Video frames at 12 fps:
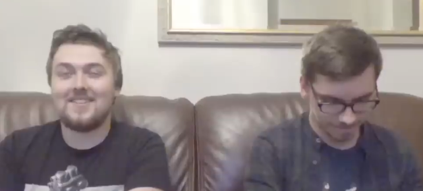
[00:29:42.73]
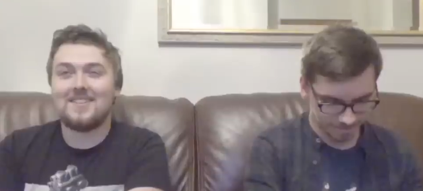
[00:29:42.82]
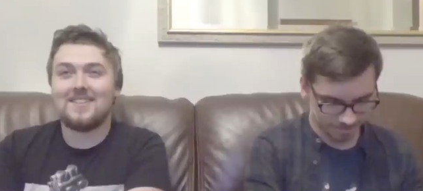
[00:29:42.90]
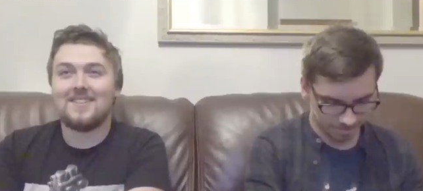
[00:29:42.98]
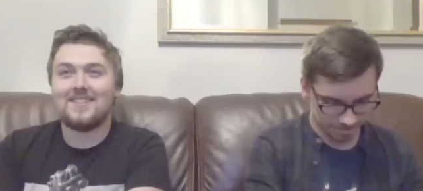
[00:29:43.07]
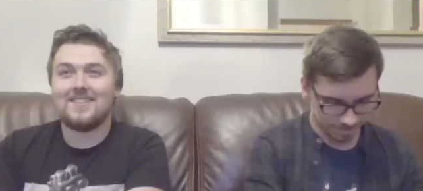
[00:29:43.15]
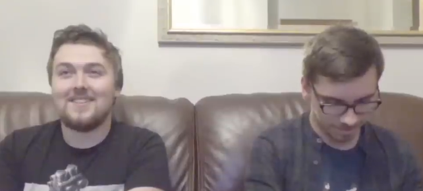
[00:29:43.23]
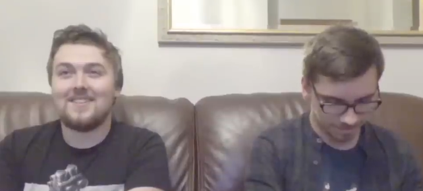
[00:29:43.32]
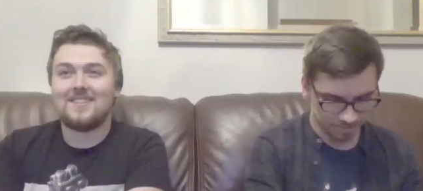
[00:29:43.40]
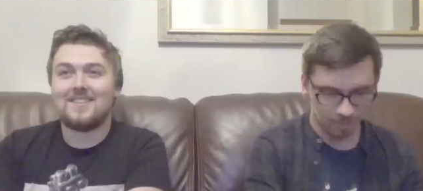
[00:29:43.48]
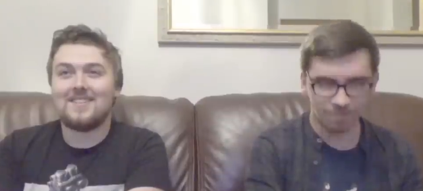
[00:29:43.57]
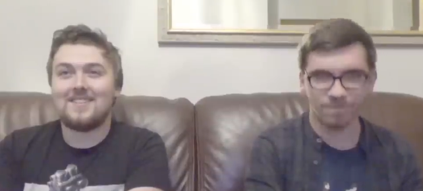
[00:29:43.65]
Speaker 1: God knows how
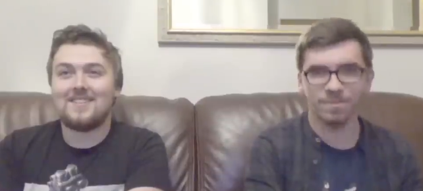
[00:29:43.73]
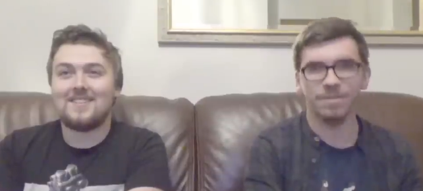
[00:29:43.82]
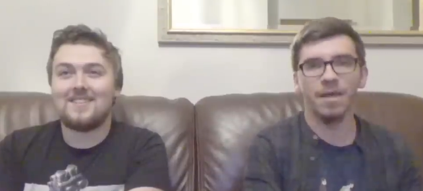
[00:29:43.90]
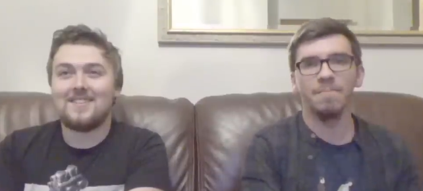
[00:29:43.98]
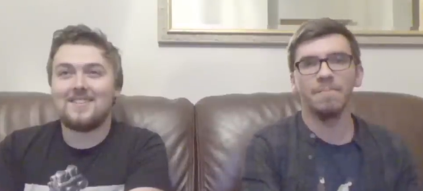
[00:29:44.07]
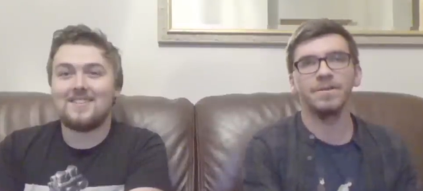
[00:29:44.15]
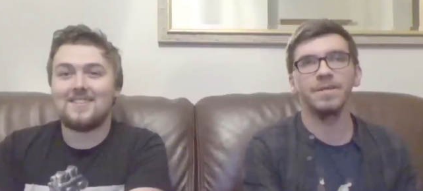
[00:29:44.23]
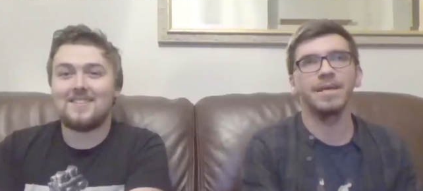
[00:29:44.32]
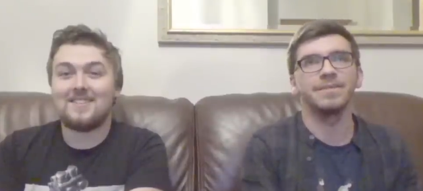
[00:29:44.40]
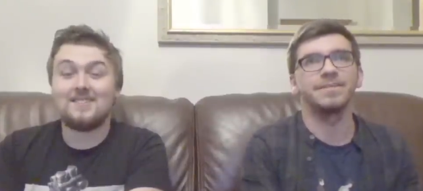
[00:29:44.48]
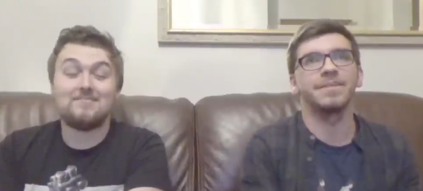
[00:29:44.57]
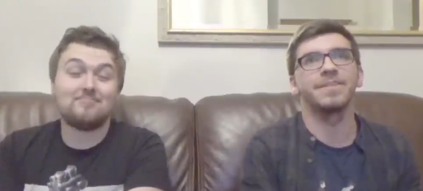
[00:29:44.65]
long afterwards. But
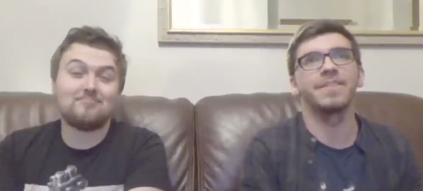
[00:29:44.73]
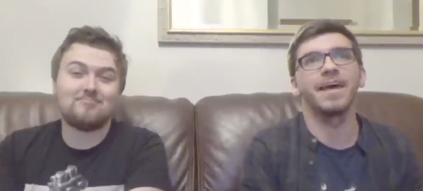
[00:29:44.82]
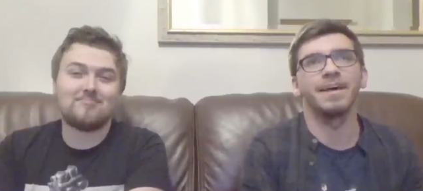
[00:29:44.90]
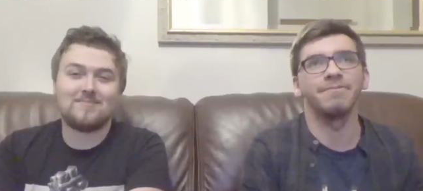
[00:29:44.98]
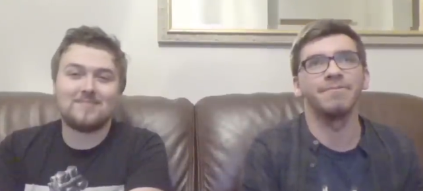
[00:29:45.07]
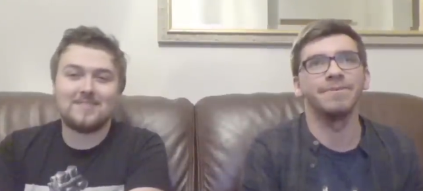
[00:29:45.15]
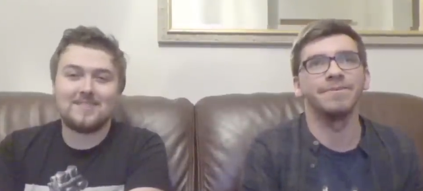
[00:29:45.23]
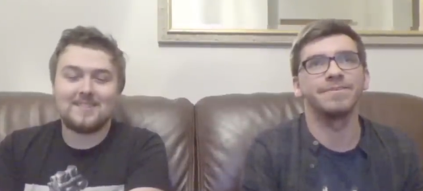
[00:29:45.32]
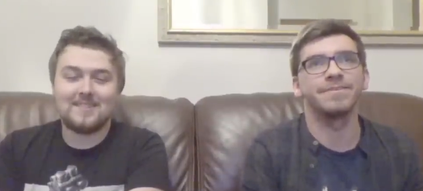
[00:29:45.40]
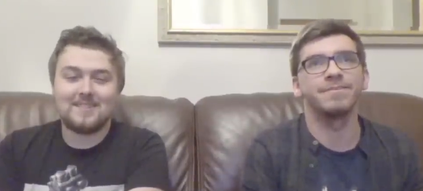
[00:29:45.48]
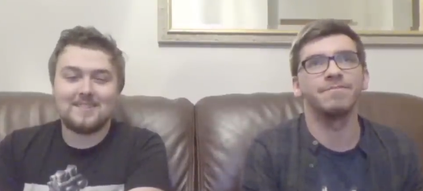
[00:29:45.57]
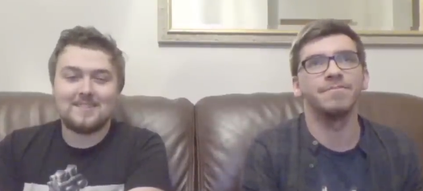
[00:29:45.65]
yes, that
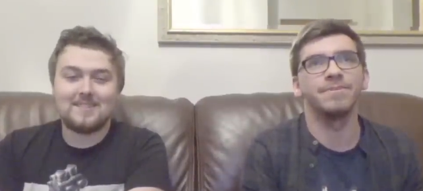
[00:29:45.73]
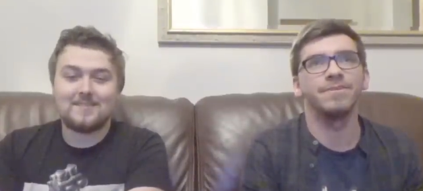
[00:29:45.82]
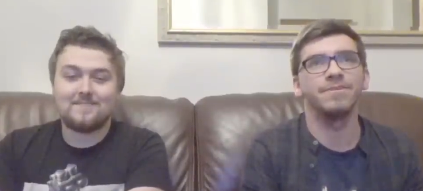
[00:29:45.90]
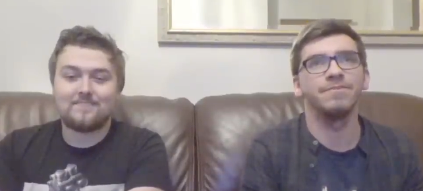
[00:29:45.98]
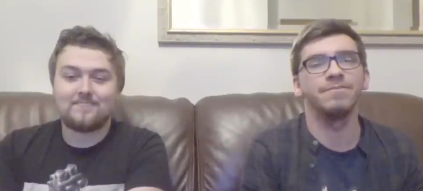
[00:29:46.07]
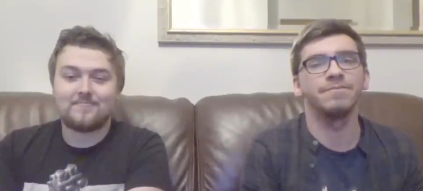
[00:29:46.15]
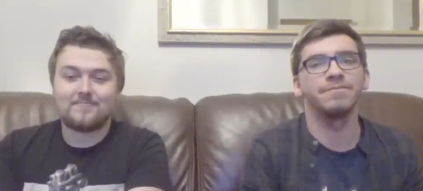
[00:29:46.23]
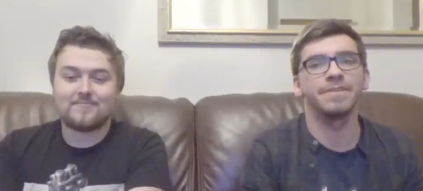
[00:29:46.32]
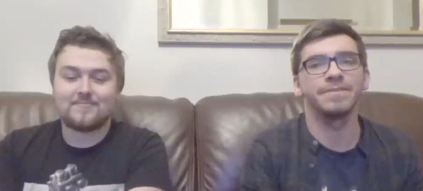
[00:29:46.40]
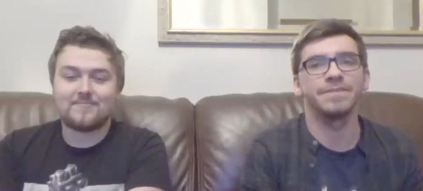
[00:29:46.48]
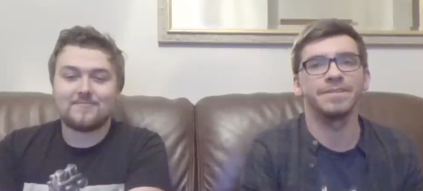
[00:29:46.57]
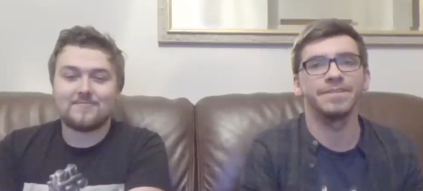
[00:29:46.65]
was The Woman Who
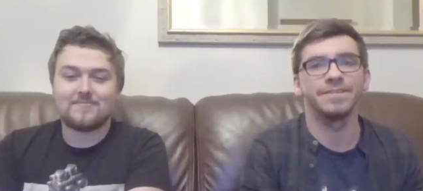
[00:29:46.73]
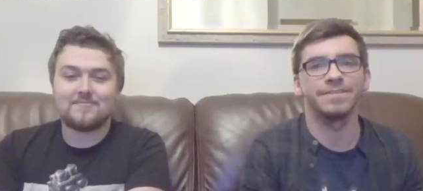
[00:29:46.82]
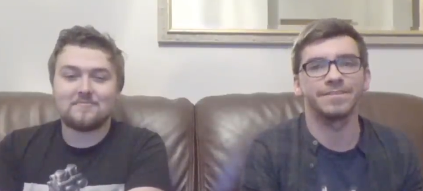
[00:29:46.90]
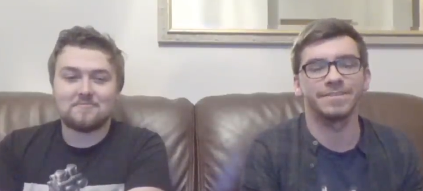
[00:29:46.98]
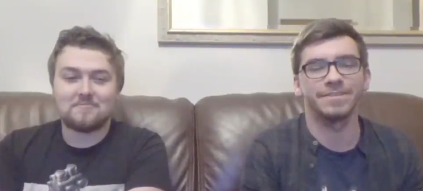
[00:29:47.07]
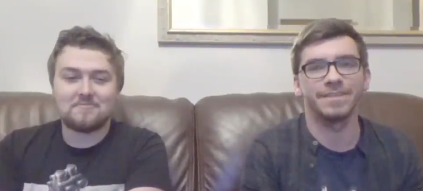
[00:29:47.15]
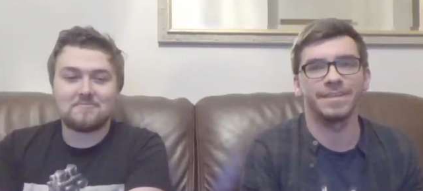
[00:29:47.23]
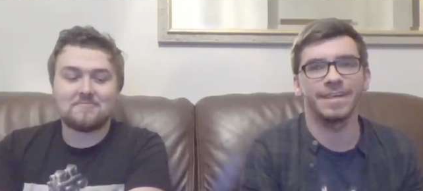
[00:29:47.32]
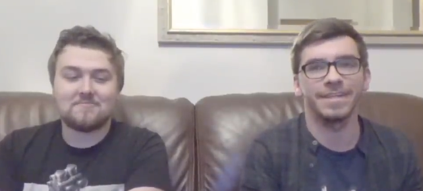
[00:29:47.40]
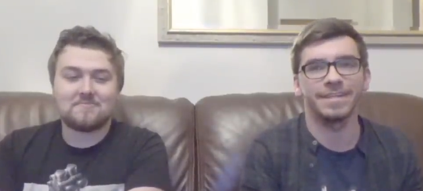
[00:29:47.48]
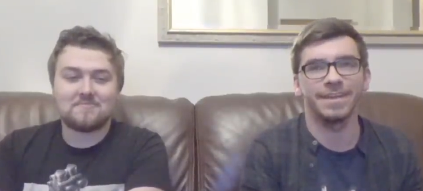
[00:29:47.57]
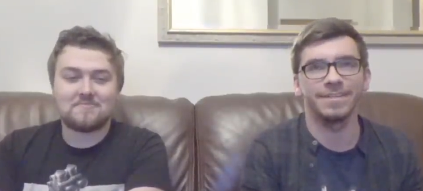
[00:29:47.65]
Fell to Earth,
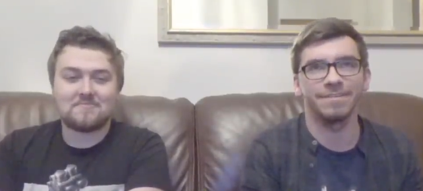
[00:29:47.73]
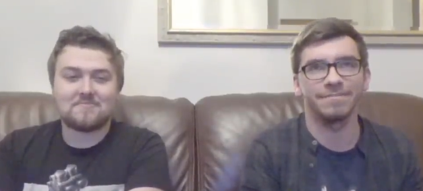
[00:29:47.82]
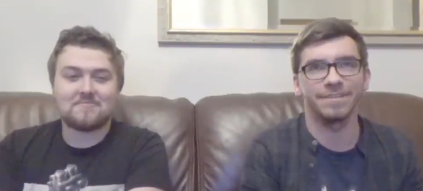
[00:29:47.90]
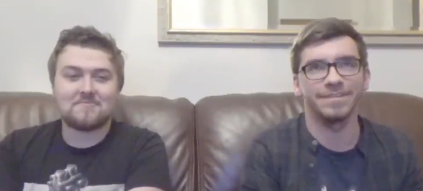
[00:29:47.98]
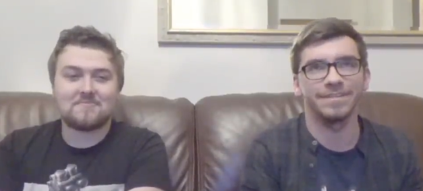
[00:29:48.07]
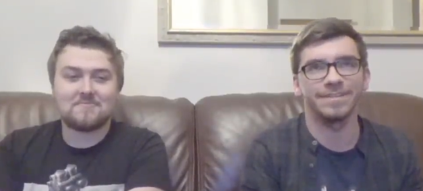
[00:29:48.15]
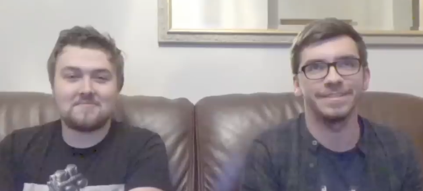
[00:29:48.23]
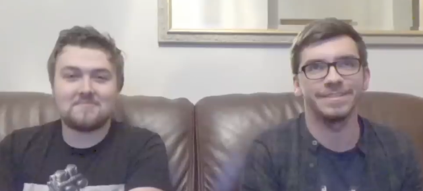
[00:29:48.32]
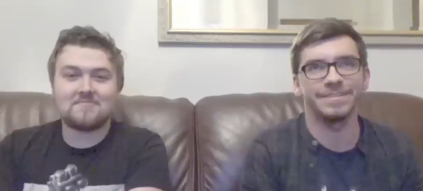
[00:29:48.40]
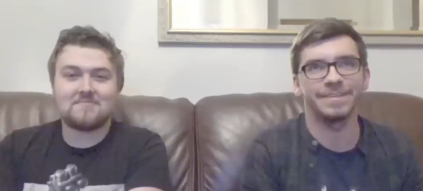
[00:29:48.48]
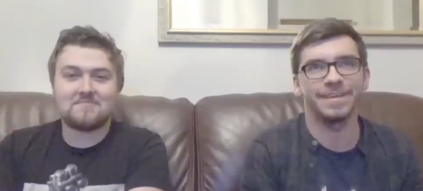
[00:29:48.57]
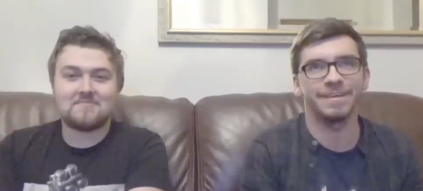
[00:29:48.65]
and I loved it.
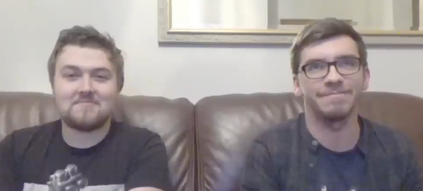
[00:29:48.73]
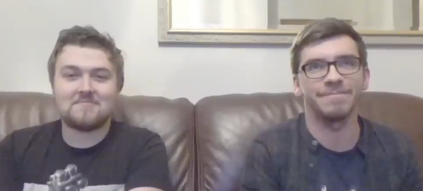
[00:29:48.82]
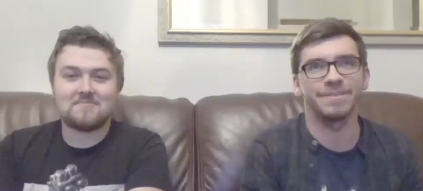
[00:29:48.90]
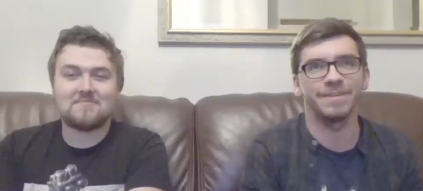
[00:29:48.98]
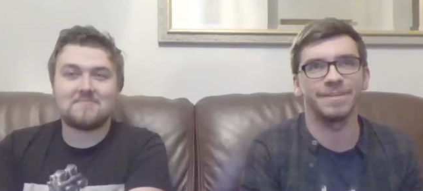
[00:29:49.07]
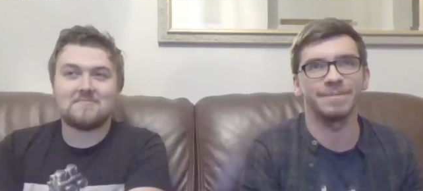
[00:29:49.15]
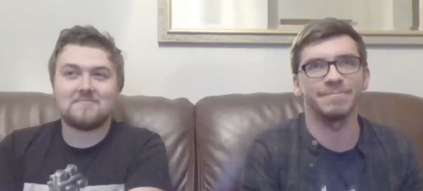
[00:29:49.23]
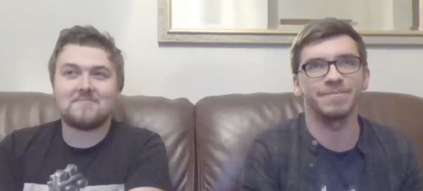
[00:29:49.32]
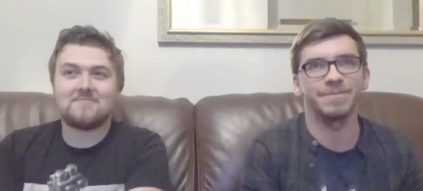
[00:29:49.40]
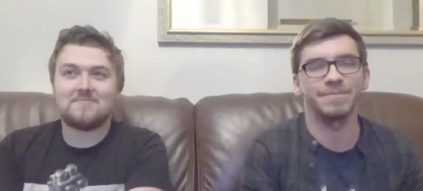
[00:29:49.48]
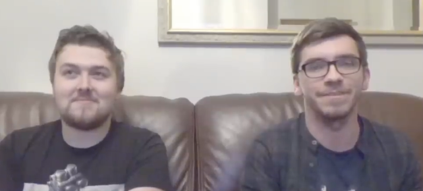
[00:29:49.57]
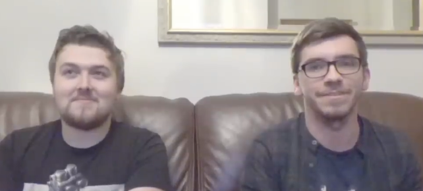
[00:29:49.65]
I'm really hyped
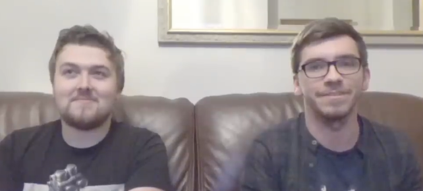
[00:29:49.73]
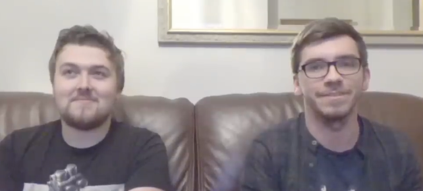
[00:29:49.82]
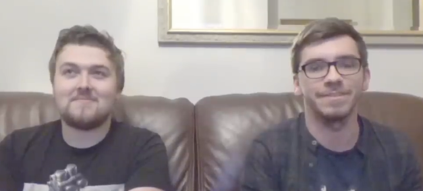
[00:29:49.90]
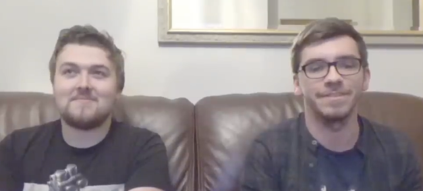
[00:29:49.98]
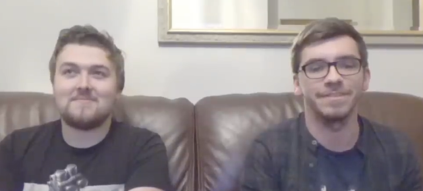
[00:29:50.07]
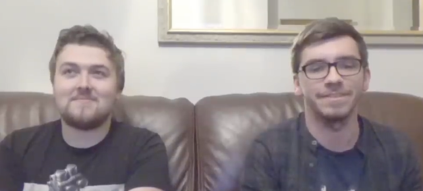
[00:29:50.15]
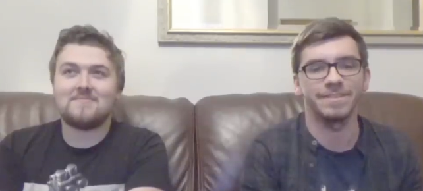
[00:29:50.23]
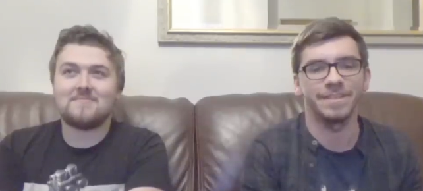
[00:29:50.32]
for the rest of the series.